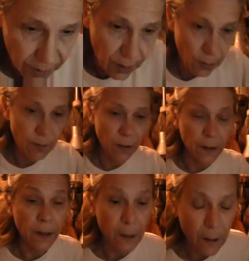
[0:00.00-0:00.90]
being
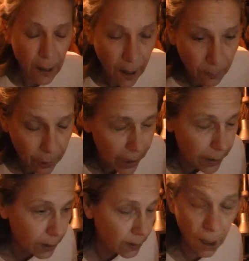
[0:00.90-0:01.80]
illegally
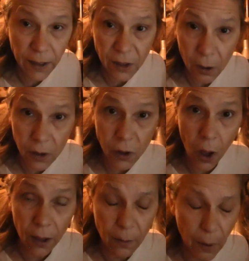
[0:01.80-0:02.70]
apprehended, and I started
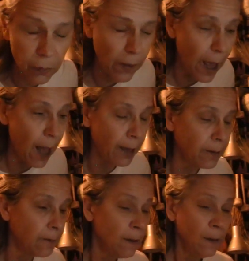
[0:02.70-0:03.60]
talking about
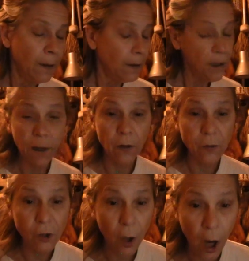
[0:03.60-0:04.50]
that, and then
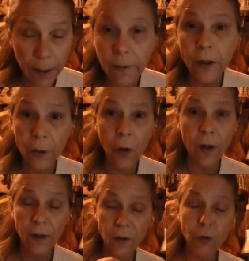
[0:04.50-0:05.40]
Uncle John,
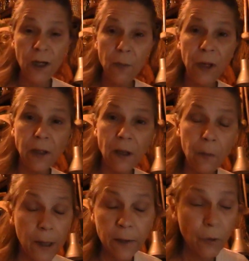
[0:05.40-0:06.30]
it really picked
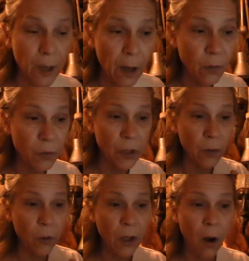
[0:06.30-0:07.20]
up. Like
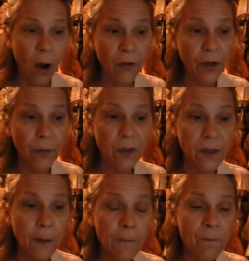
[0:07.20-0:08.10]
when Andre
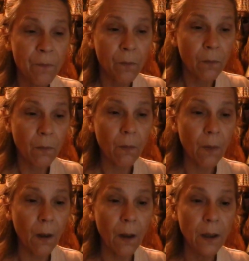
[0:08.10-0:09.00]
was
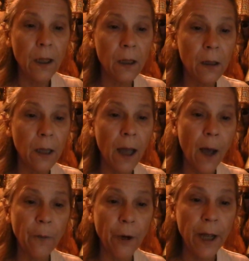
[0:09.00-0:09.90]
illegally
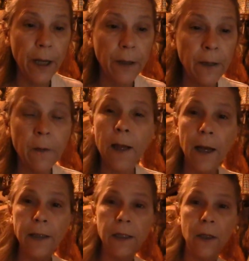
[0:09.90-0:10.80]
apprehended,
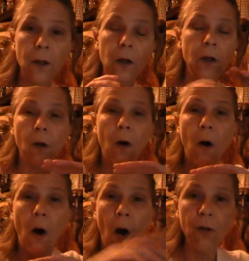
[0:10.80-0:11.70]
and I did
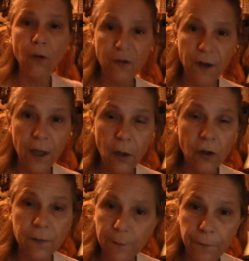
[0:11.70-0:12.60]
all those
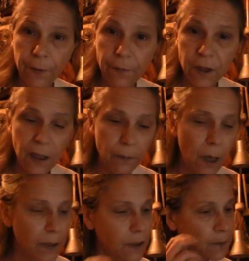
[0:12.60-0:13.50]
videos for 15
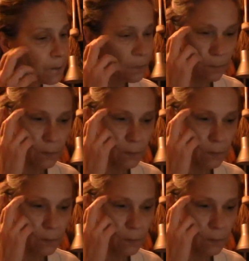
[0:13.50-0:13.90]
months,